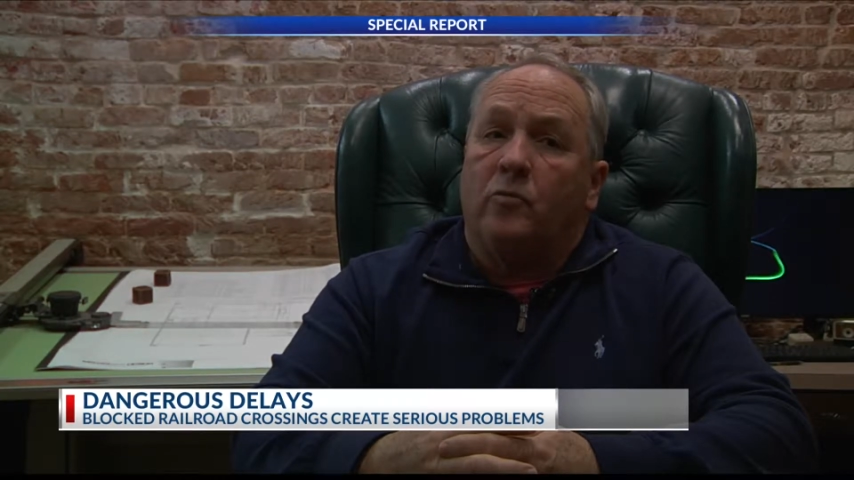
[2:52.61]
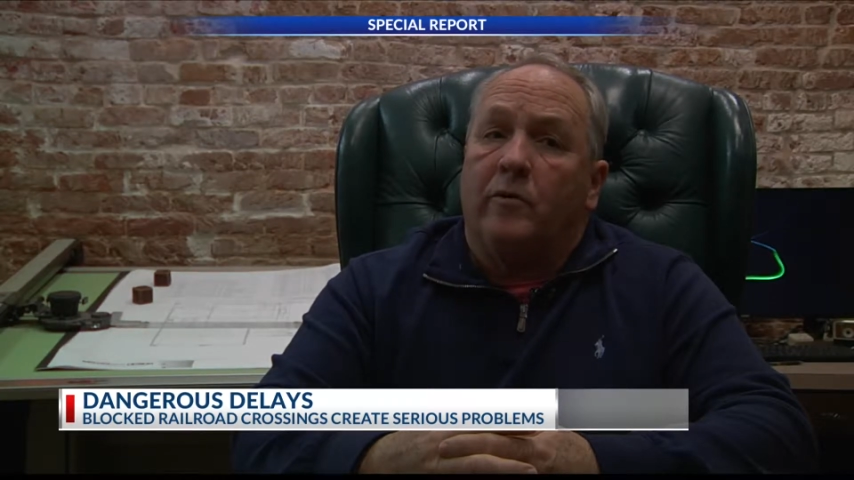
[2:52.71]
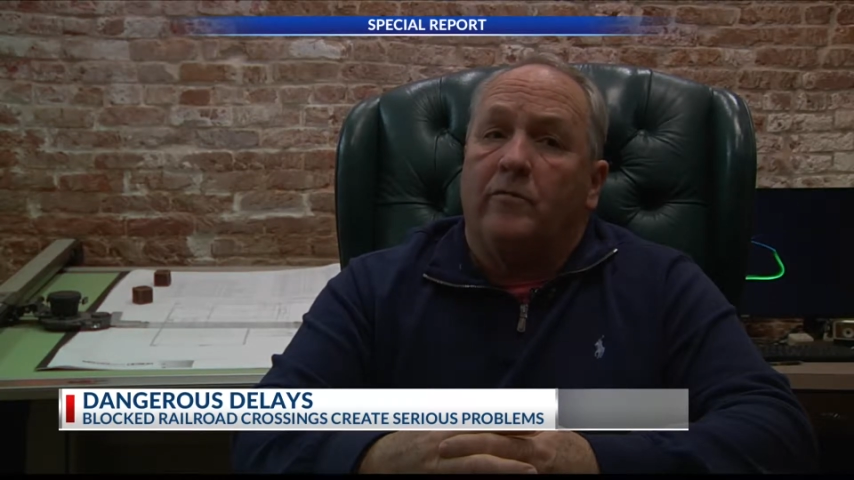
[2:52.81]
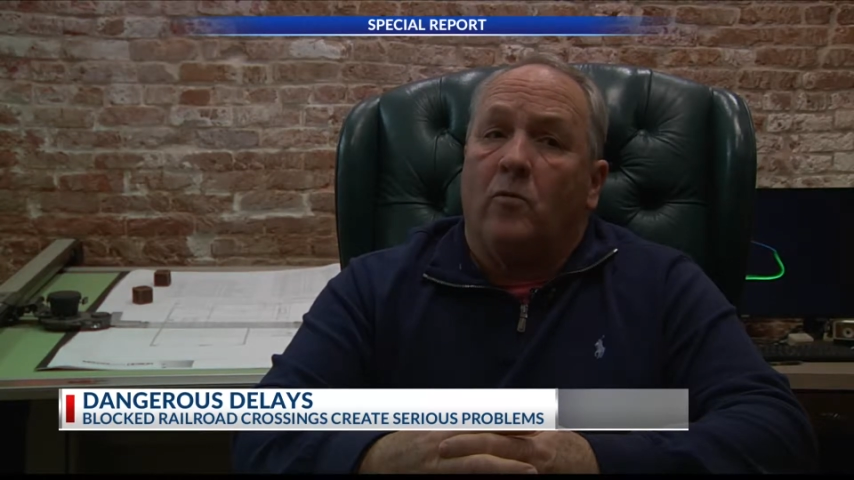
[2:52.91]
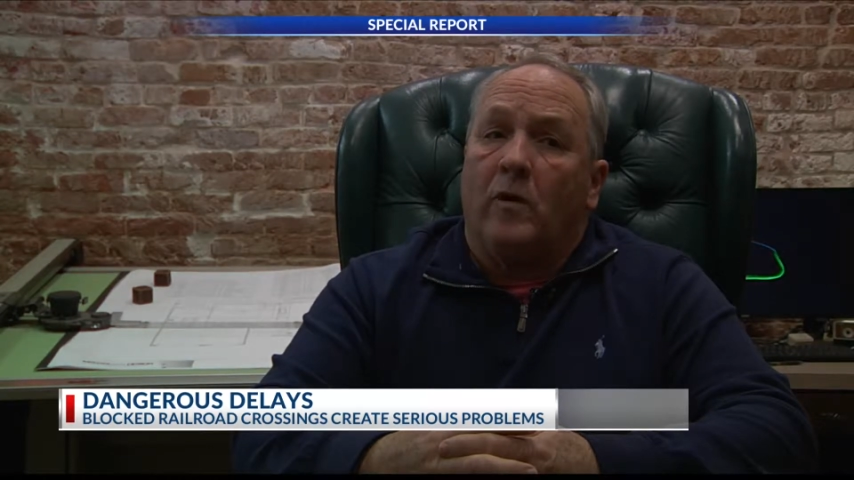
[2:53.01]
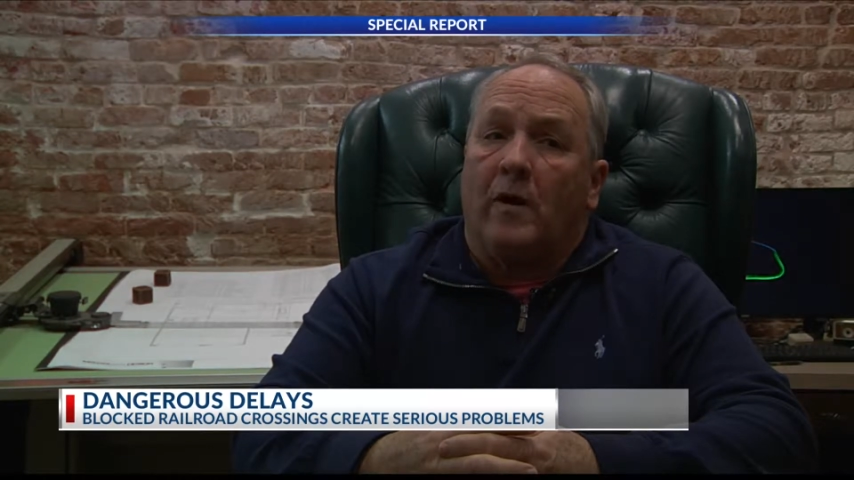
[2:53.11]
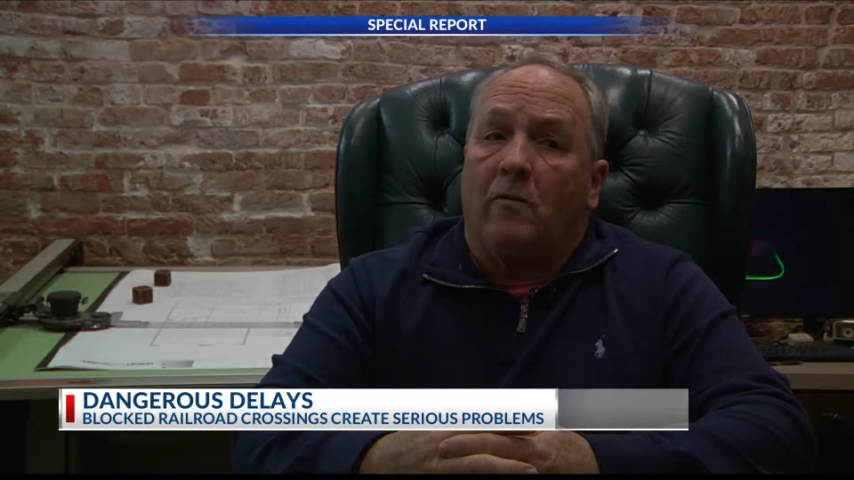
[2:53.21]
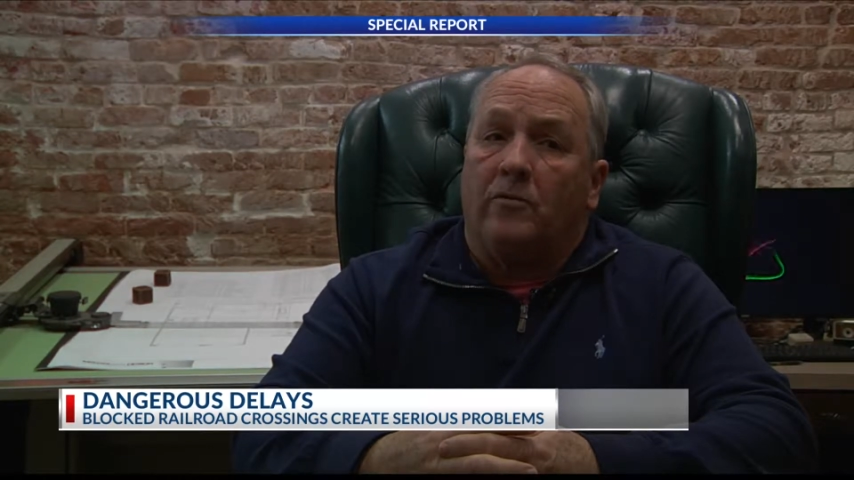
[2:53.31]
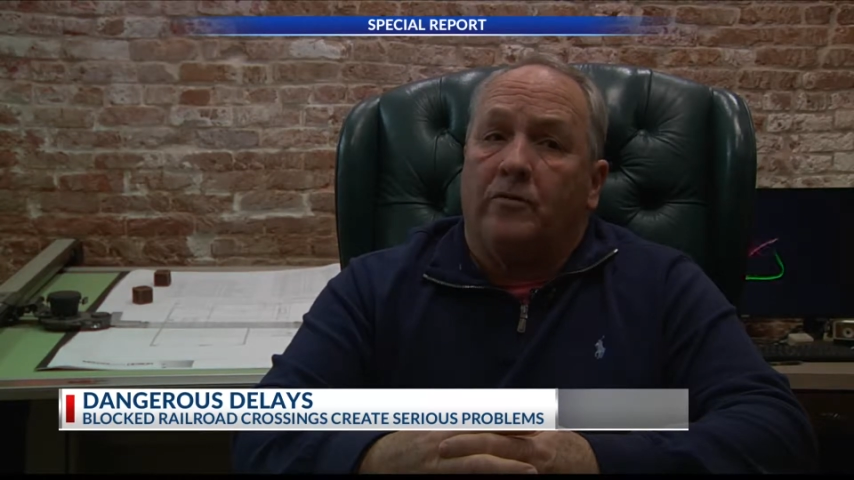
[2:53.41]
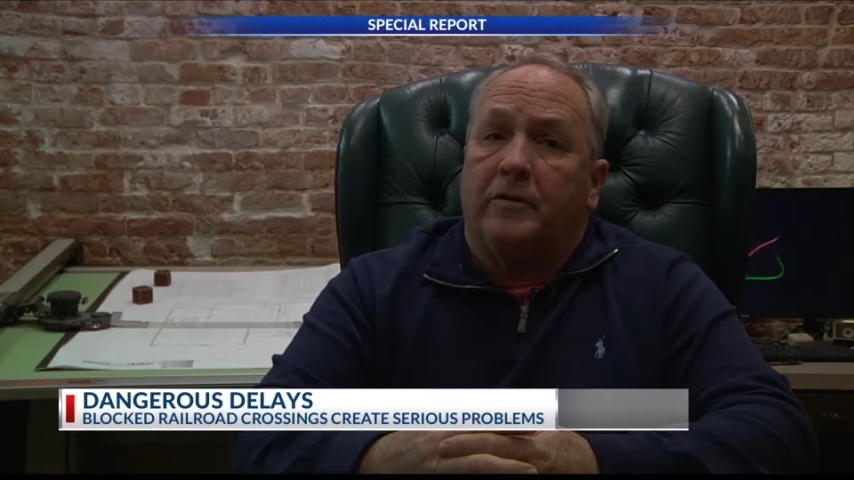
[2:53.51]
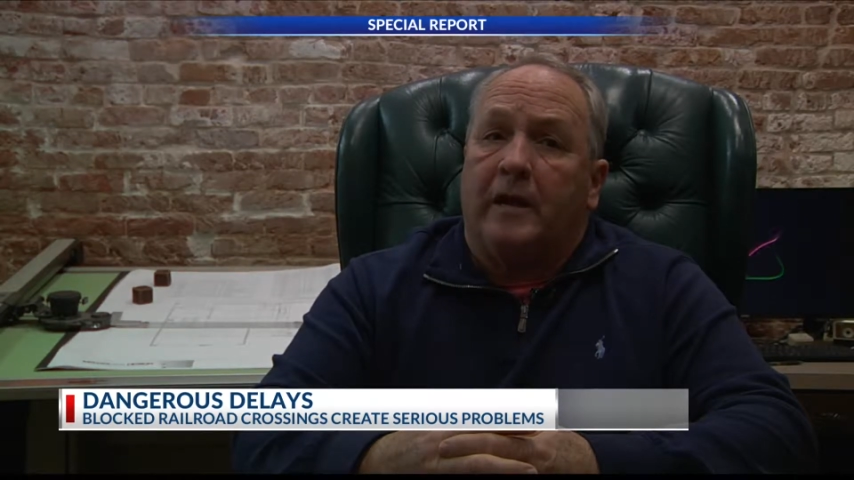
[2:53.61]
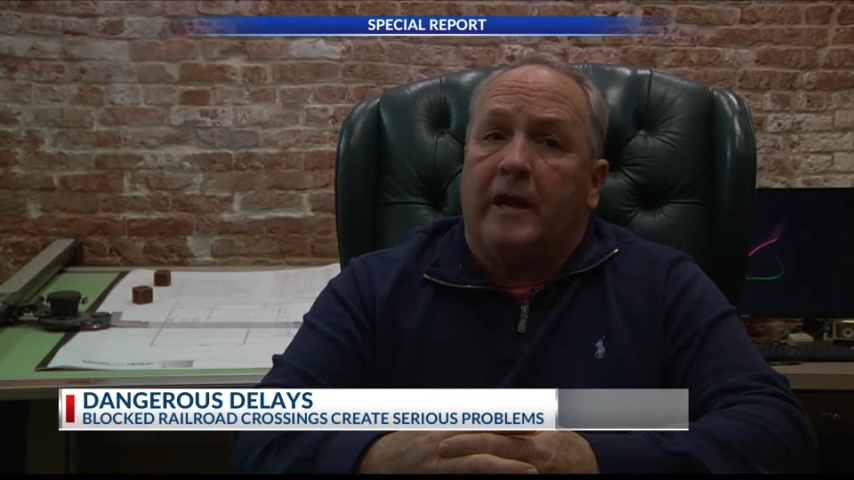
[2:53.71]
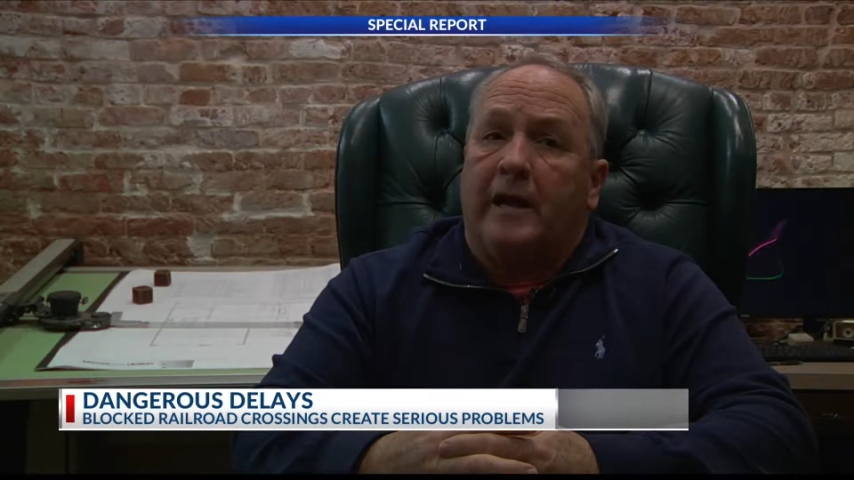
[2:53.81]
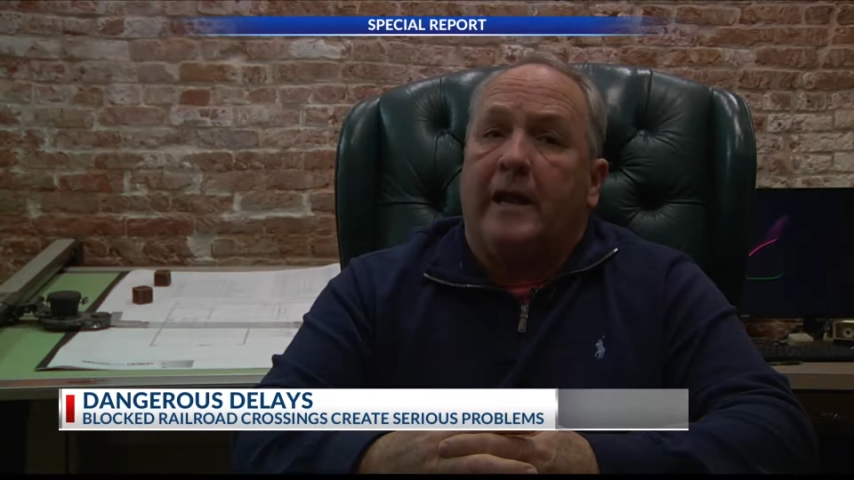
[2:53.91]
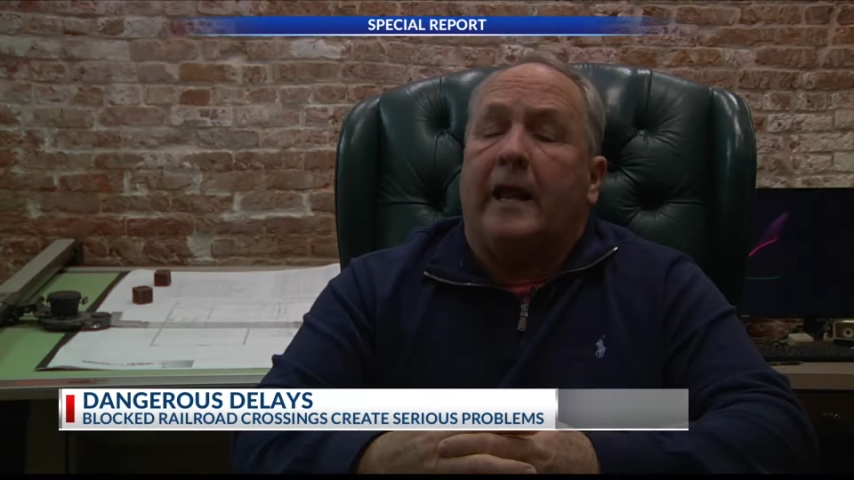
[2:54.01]
24 hours a
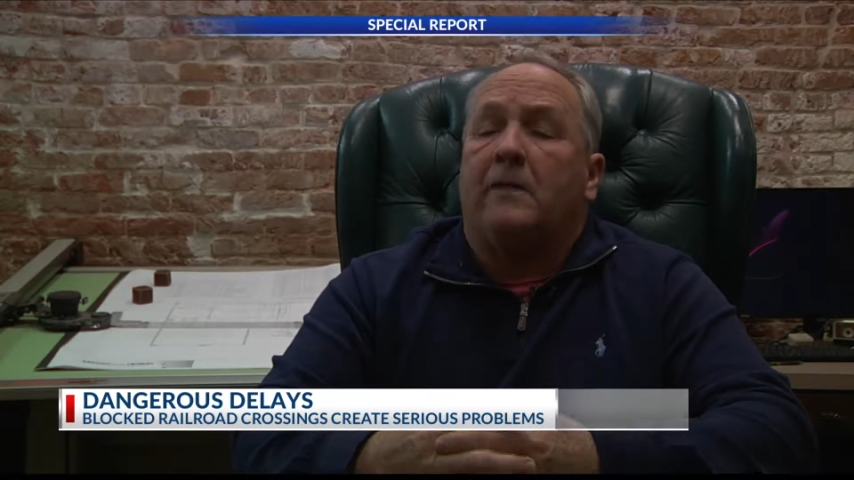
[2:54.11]
day